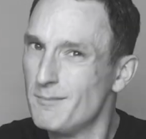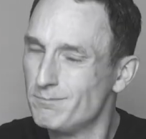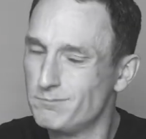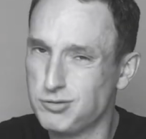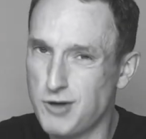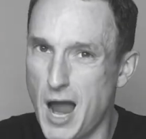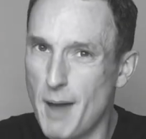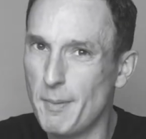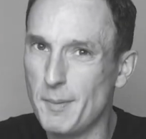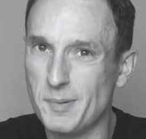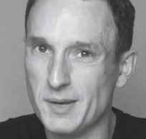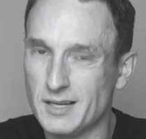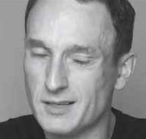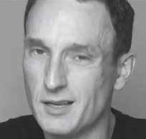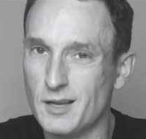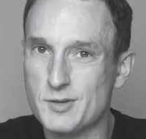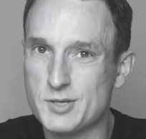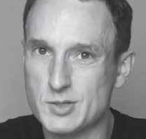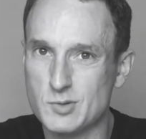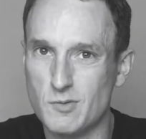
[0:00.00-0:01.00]
probably
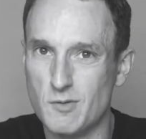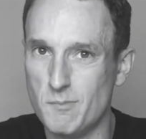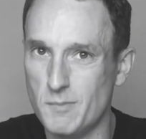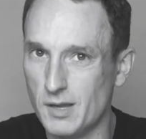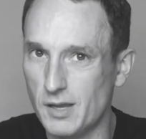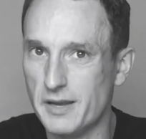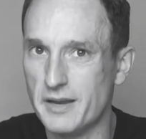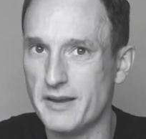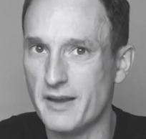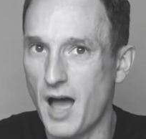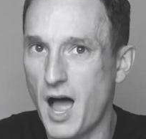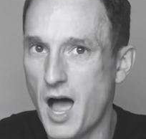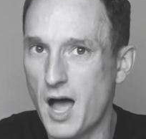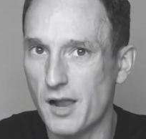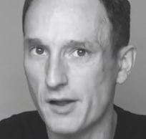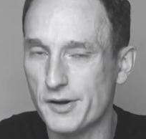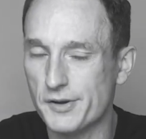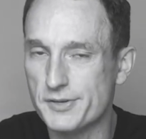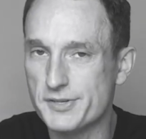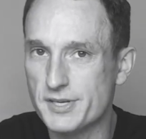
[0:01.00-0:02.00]
close to $1 million.
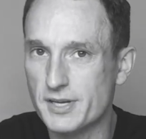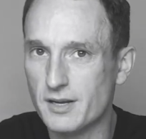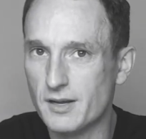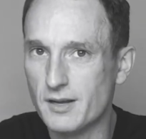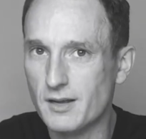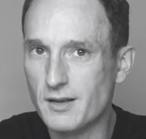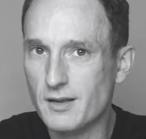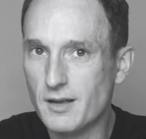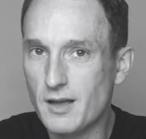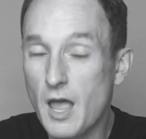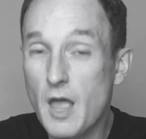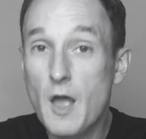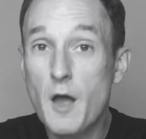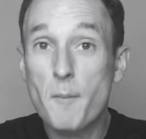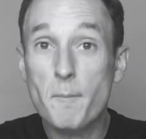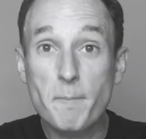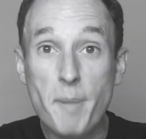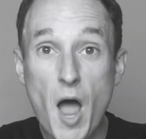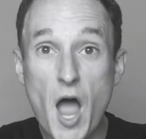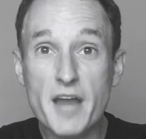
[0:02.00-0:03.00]

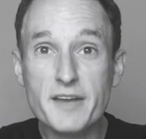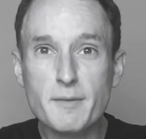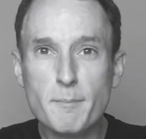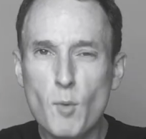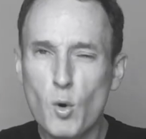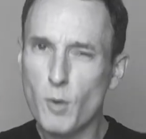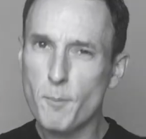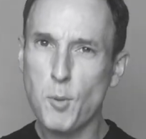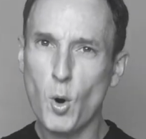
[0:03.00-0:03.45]
But more